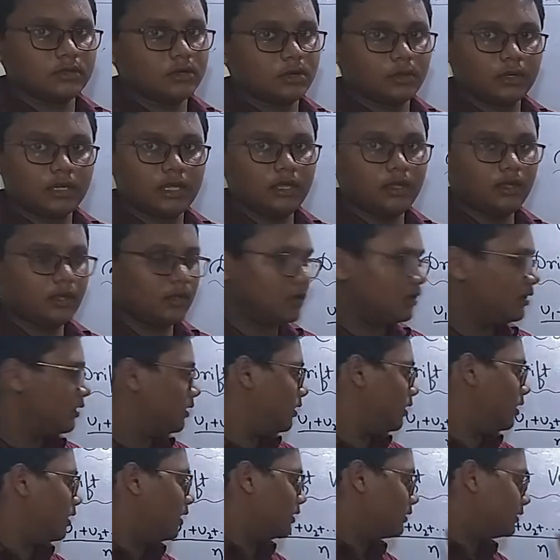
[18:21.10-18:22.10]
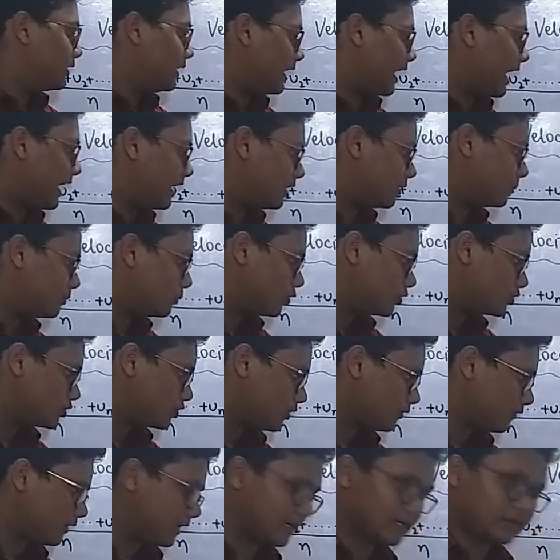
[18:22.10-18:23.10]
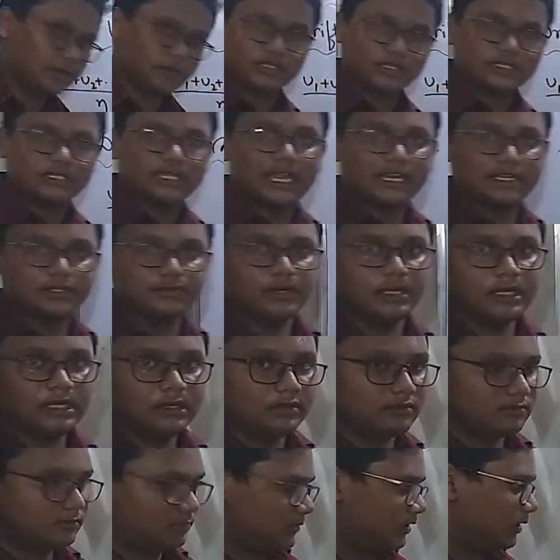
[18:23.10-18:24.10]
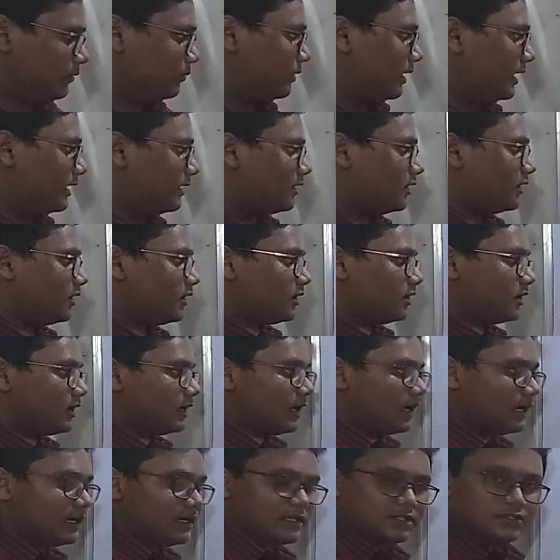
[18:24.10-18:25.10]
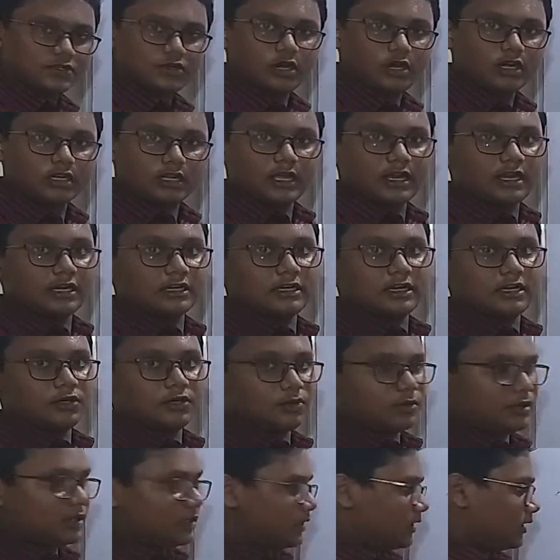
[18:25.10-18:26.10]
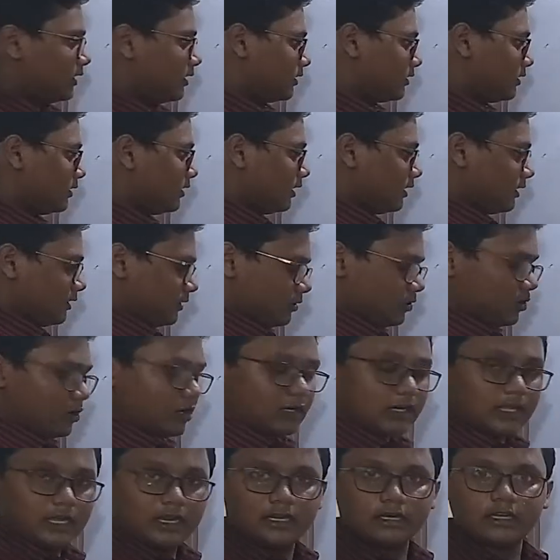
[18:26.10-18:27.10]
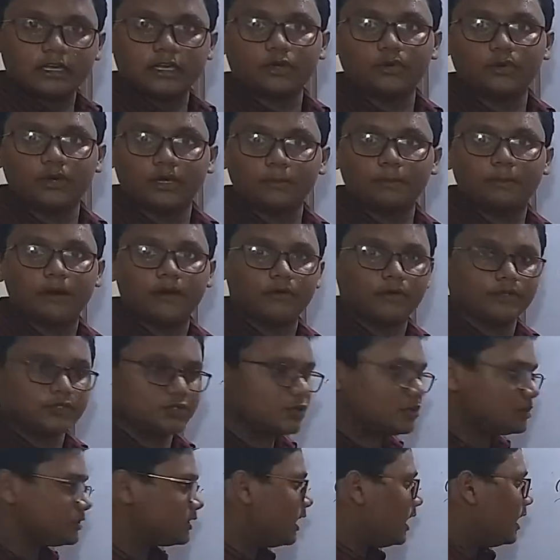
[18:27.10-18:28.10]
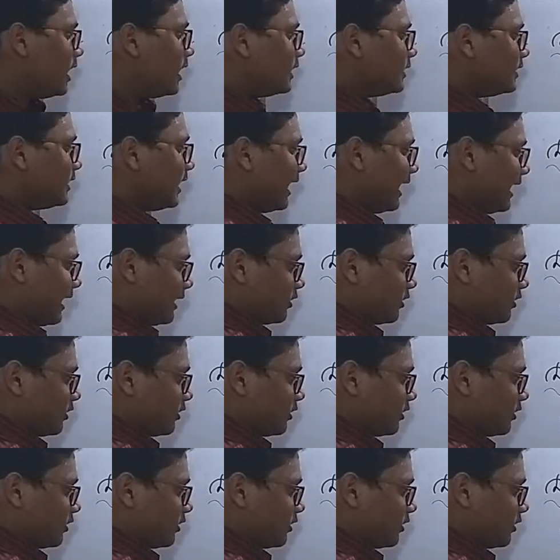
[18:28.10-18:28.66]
Okay, the random motion of electrons. That's why when it is not connected to a not connected to a power source, the